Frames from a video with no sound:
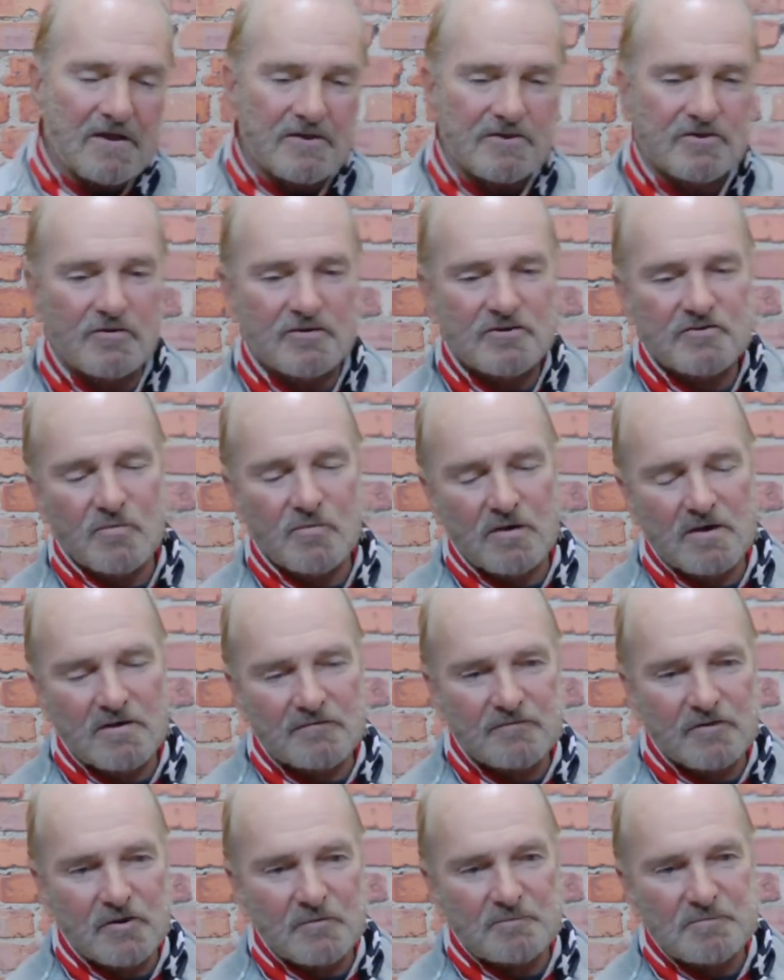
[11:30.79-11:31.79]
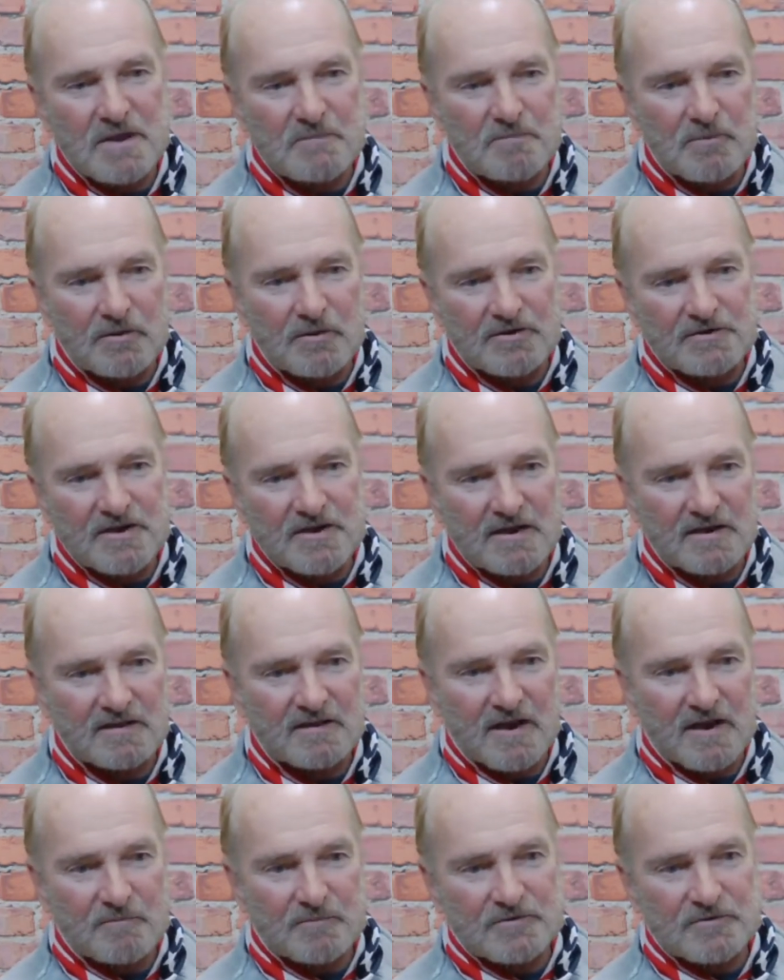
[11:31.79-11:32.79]
So it's wonderful that people are taking
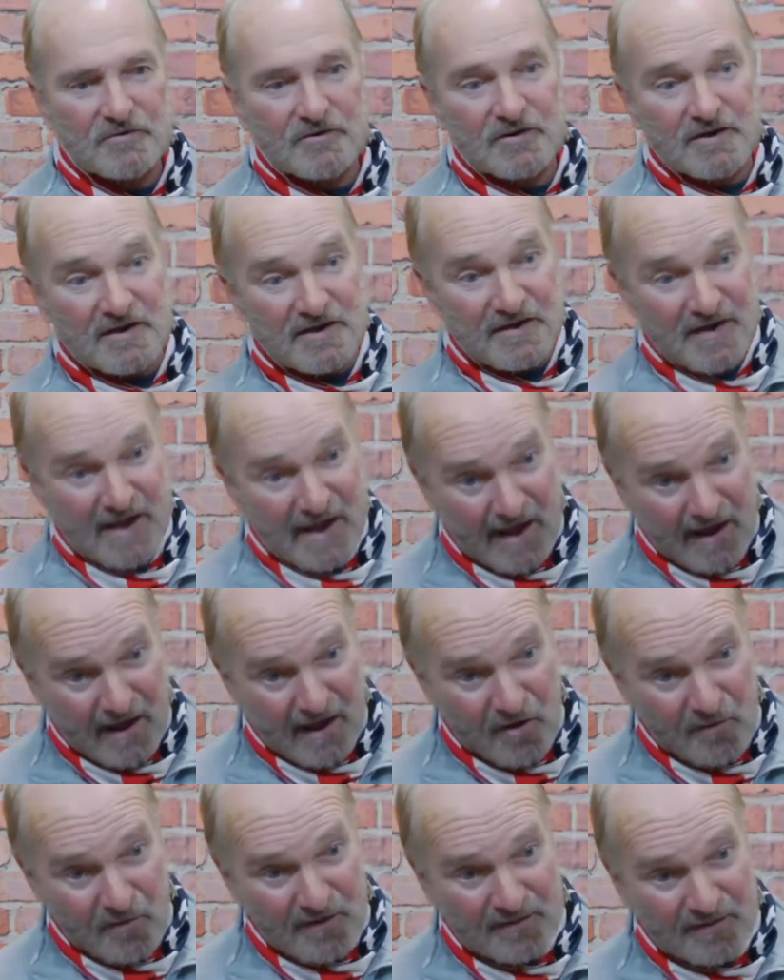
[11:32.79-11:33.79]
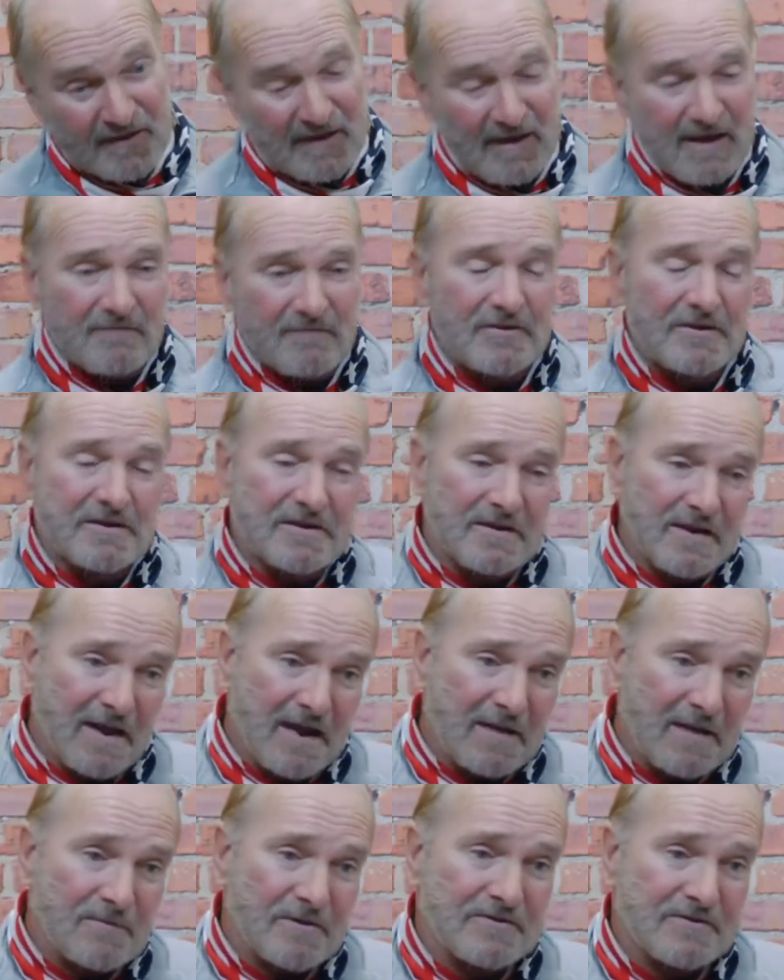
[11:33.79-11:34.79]
the opportunity now and they have the
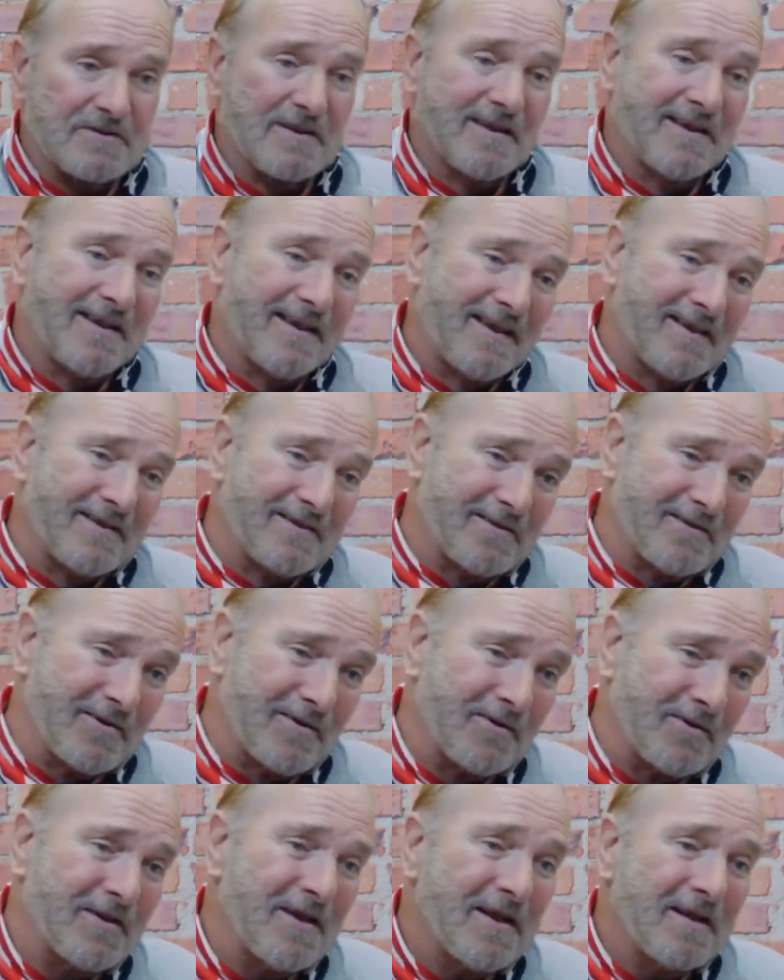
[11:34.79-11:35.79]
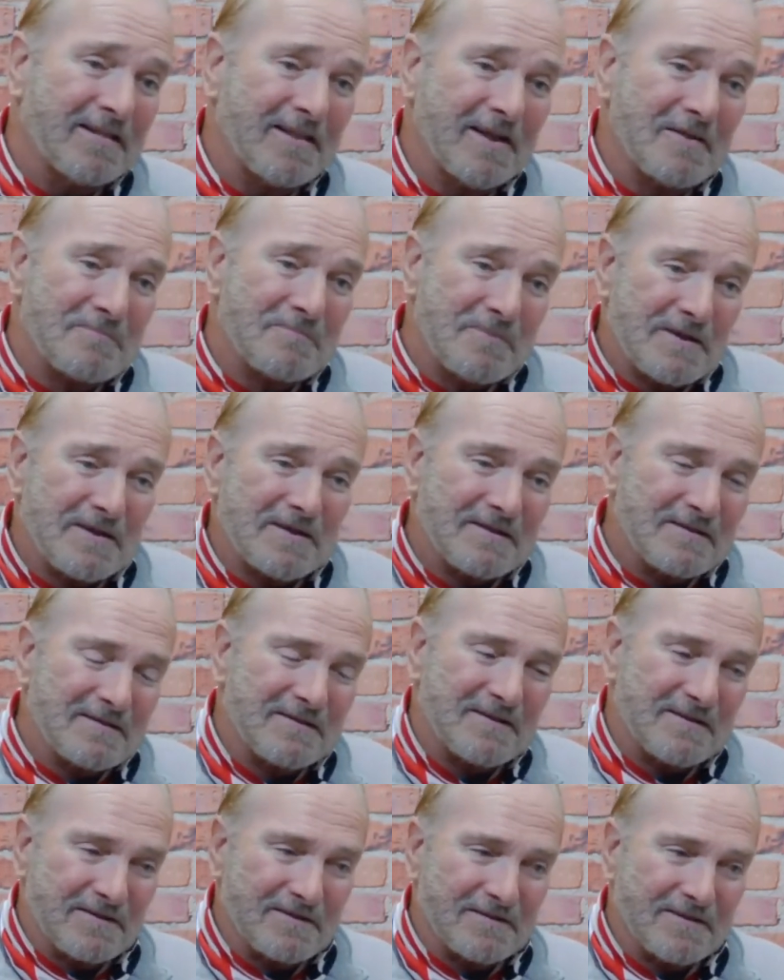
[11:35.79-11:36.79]
time to say, hey, you know, let me,
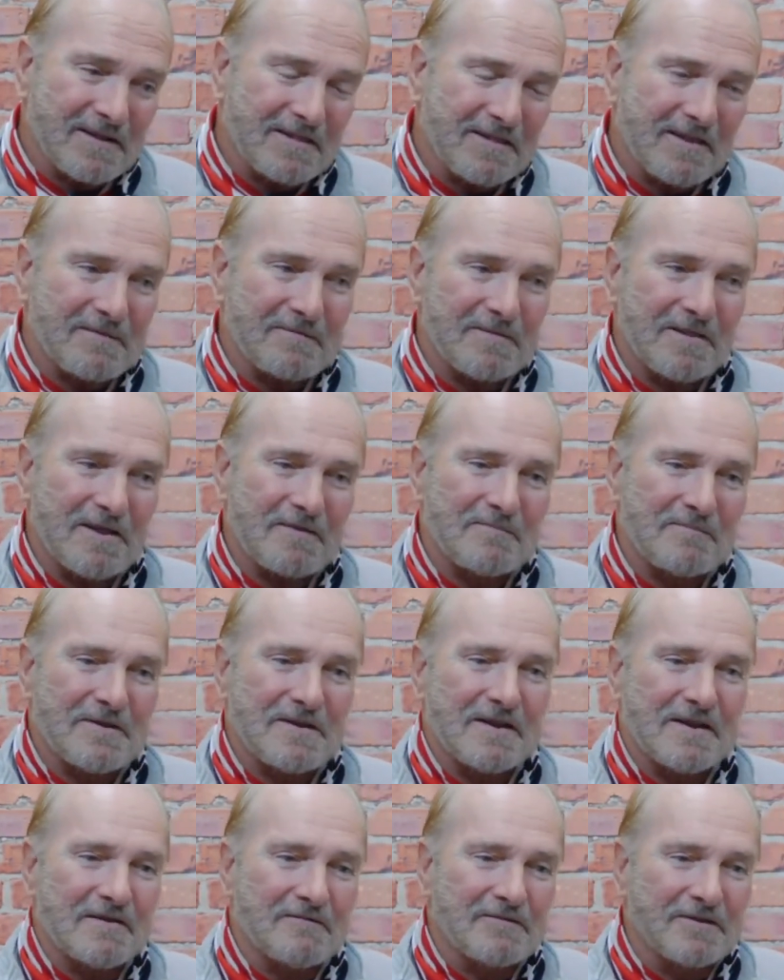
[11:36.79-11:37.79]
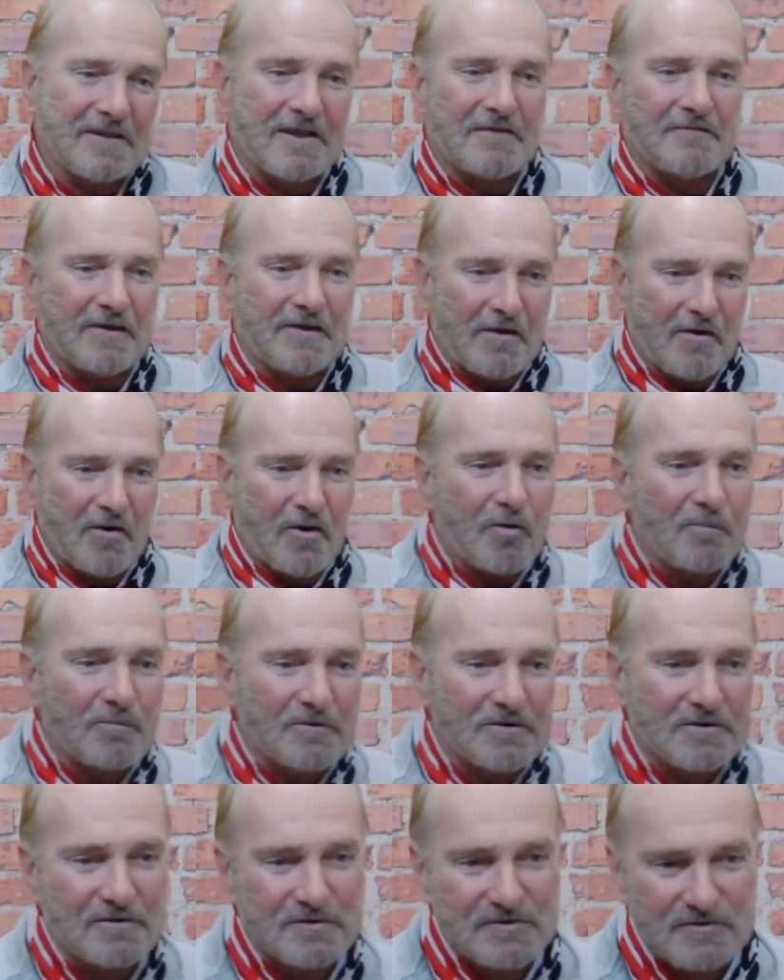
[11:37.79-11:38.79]
you know, let, let, let me give a loving home
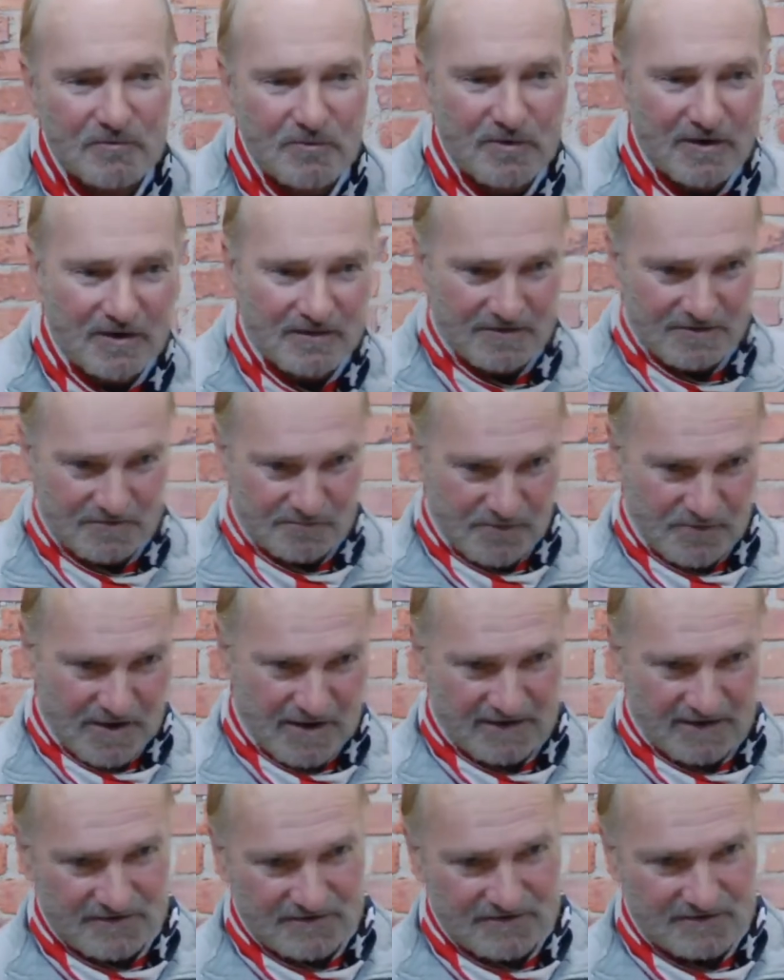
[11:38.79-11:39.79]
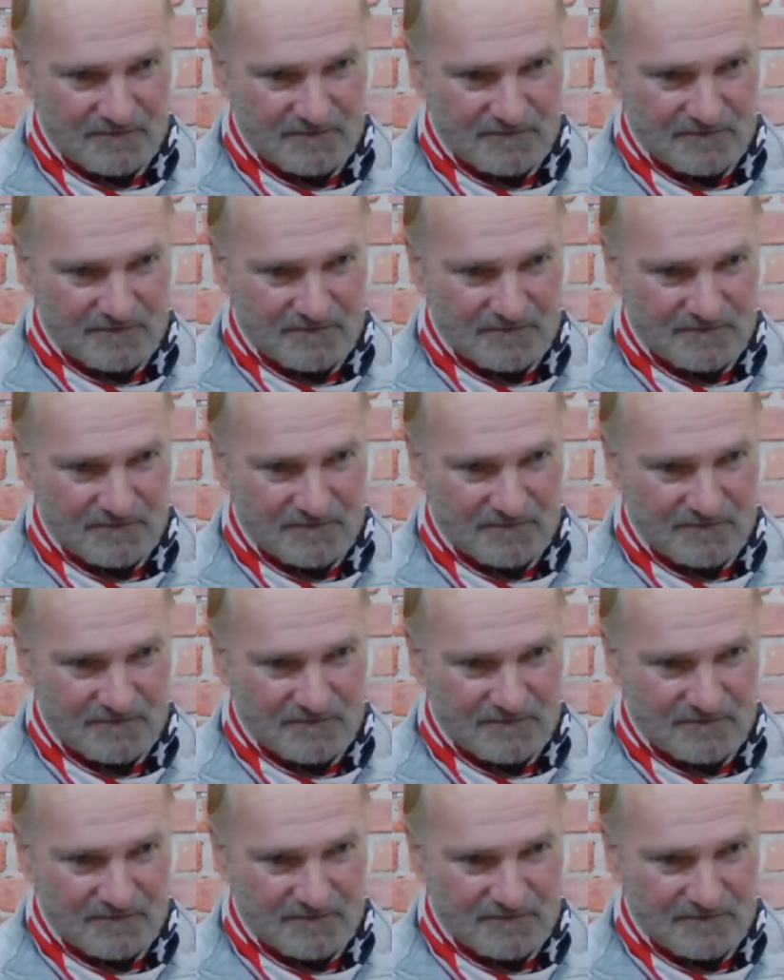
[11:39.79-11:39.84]
to to one of these pets.